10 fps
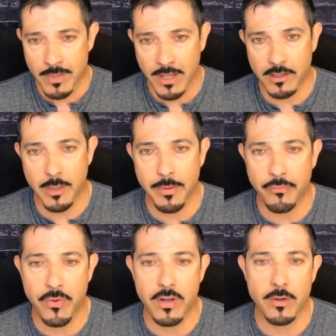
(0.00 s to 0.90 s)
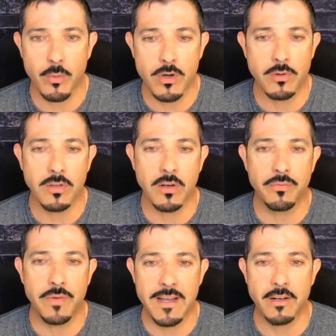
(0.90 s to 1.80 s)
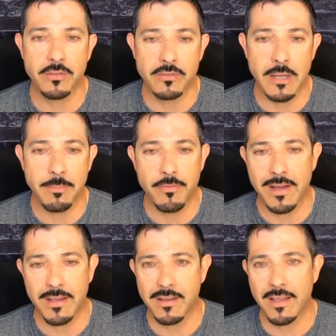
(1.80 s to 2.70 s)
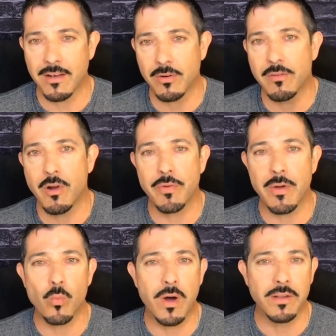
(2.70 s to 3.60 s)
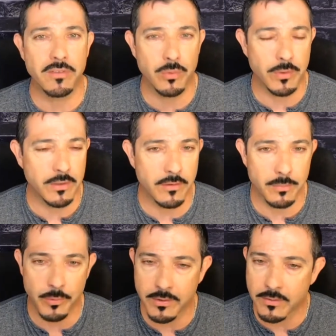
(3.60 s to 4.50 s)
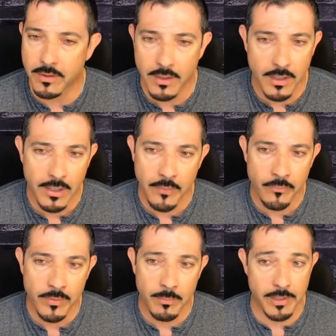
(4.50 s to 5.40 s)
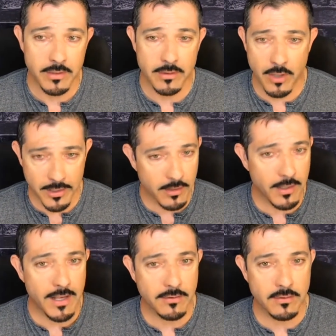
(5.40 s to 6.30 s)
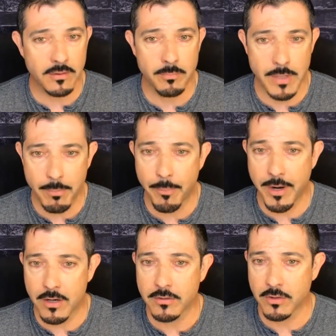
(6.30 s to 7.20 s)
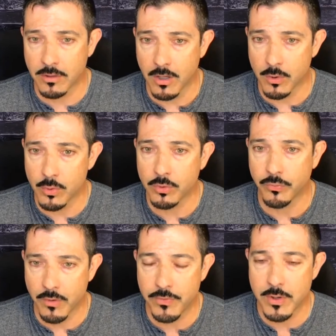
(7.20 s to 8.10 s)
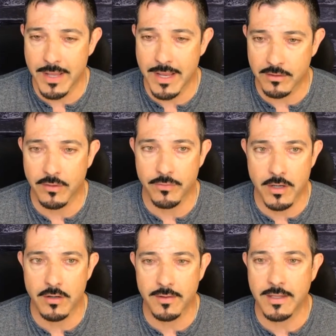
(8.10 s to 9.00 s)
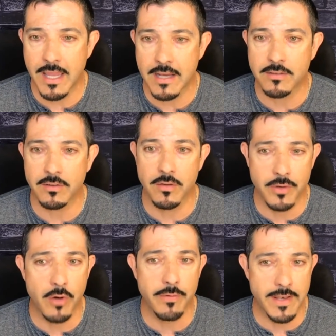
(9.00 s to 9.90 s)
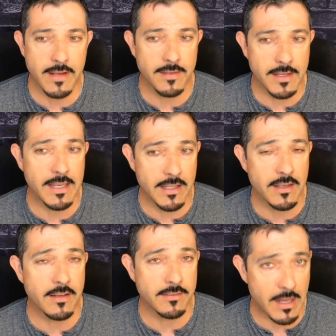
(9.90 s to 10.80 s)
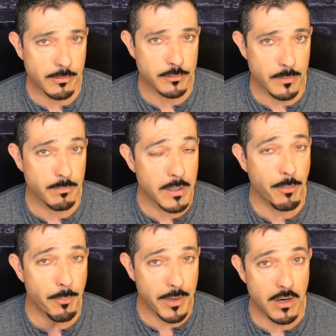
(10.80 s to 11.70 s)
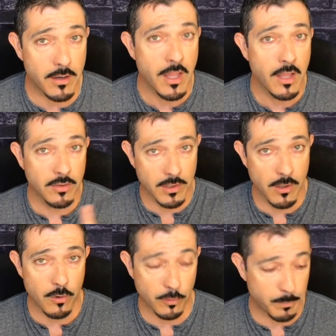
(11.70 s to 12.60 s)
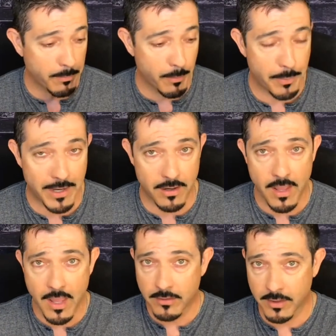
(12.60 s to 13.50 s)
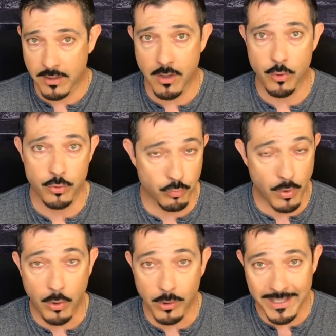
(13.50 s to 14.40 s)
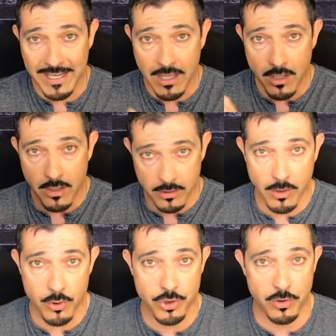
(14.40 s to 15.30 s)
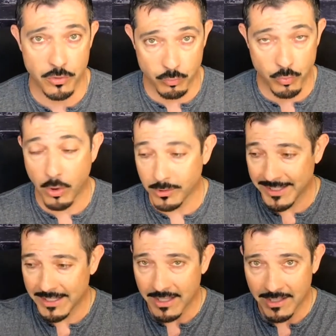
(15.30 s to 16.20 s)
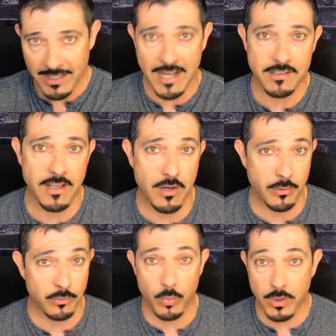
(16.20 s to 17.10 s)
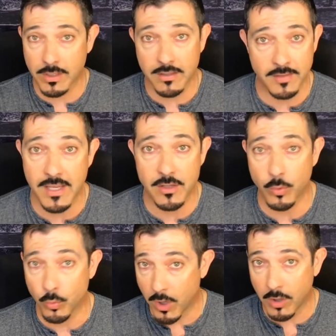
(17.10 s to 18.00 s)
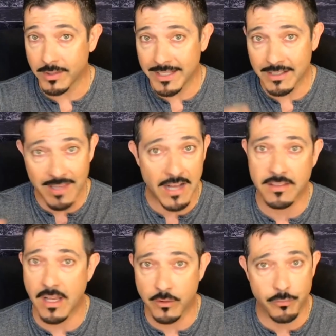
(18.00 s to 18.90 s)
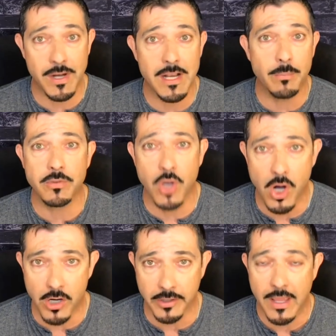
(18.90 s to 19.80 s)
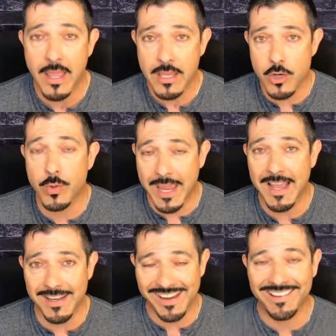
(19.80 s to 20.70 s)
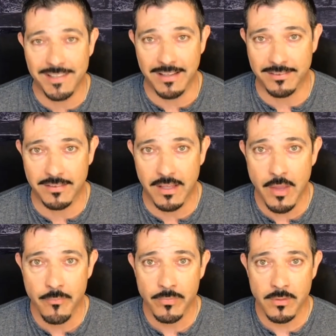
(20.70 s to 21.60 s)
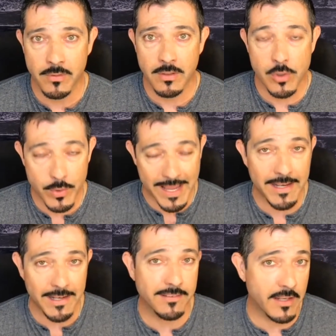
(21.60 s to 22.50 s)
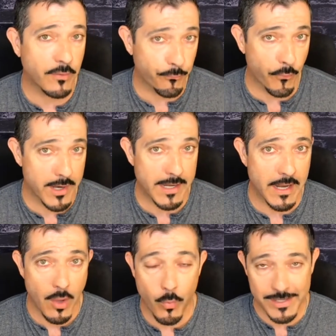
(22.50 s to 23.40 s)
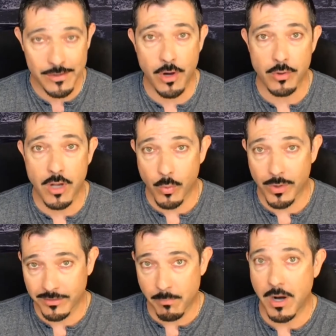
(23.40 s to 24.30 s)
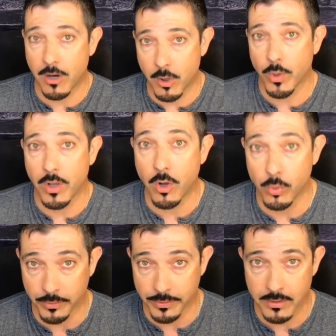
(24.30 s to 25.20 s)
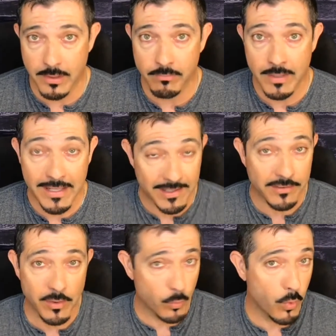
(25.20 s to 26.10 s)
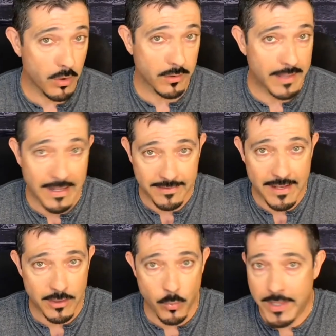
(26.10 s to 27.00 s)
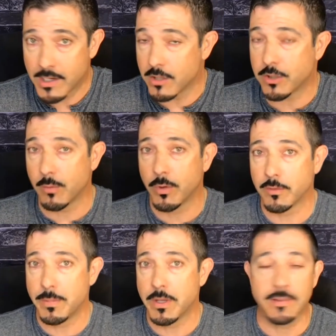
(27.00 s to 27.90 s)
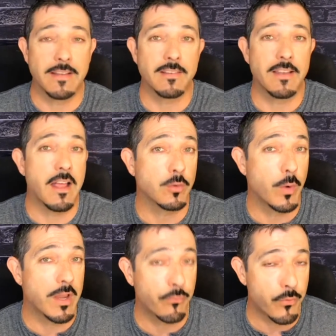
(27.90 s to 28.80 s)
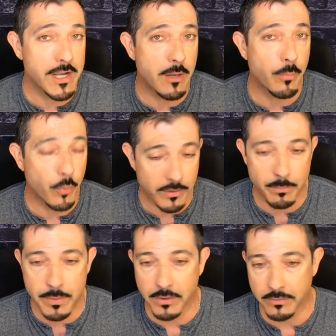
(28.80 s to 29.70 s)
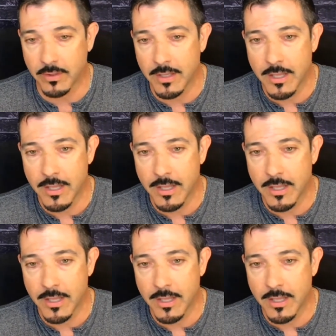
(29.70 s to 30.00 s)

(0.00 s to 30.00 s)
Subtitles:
a little bit further. We'll go to the final step. I don't even know if I want to at this point. But nonetheless, be prepared to close for a few days if there is a case of COVID-19 in the establishment. Be prepared to close. Be prepared to close. Rolling closures, rolling lockdowns will continue. Rolling lockdowns. Freedom's gone. You can't exist. You can't exist free when you don't know what tomorrow will hold. It doesn't work. That's not the way the country was built. That's not the way freedom was built.